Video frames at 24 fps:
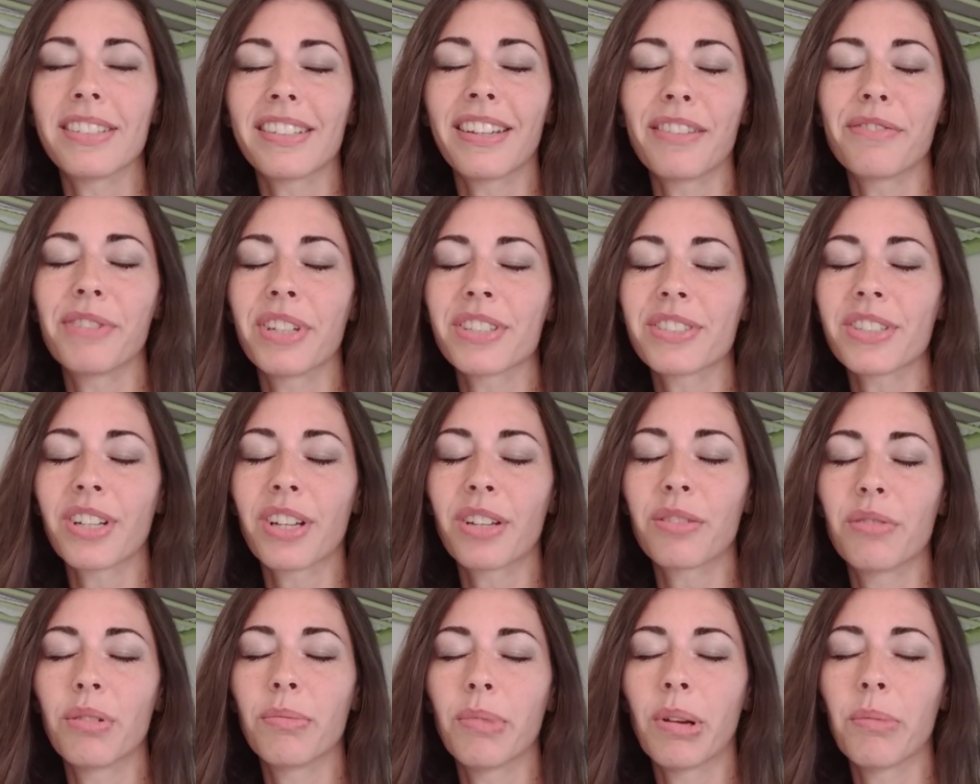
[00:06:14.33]
I wish I
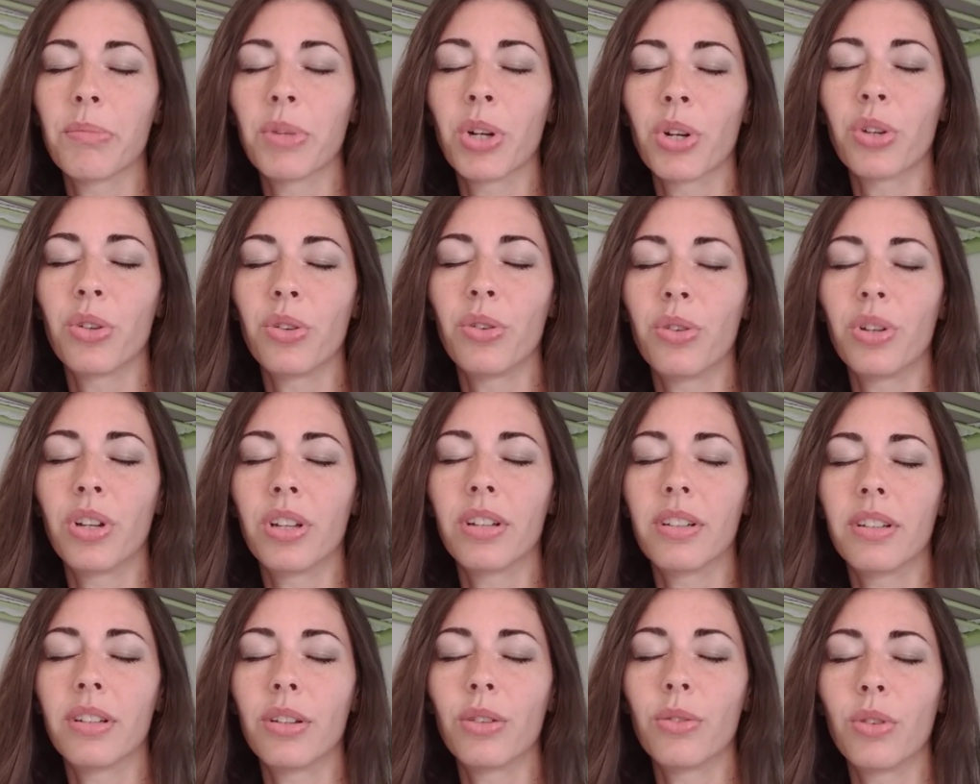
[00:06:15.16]
could remember who
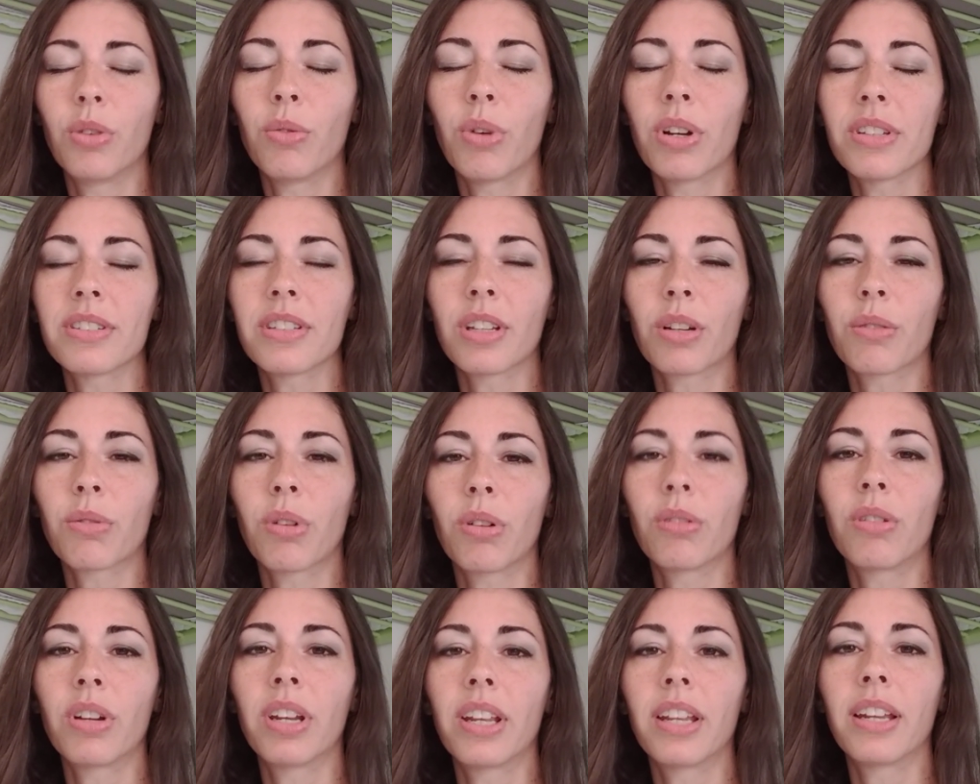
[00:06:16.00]
who it was that
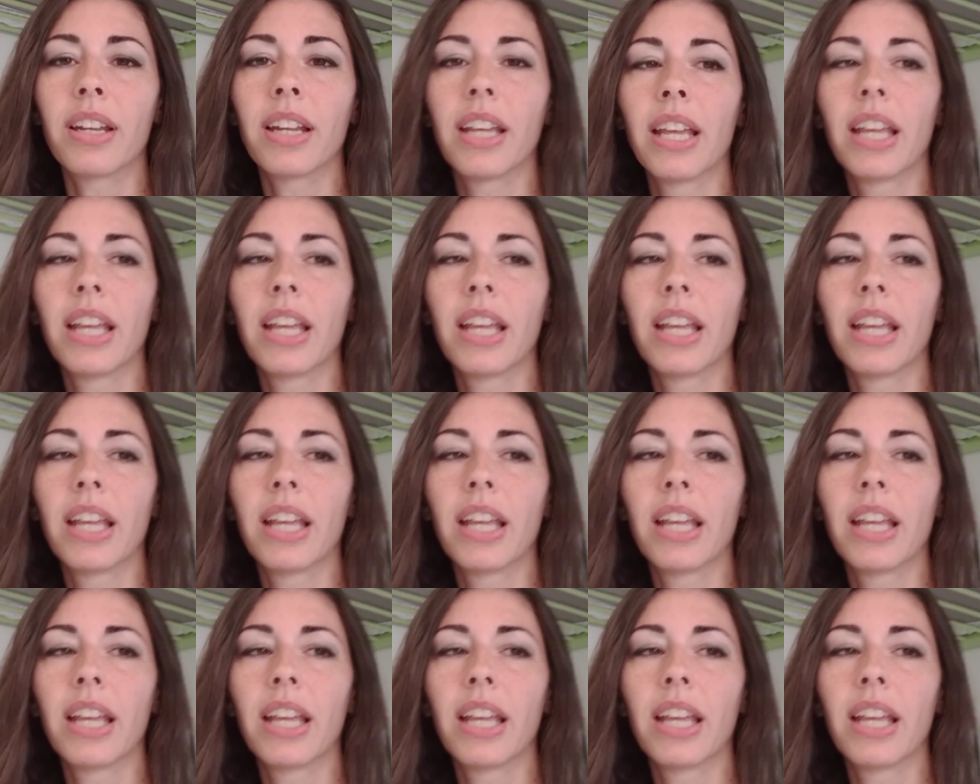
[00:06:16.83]
quoted it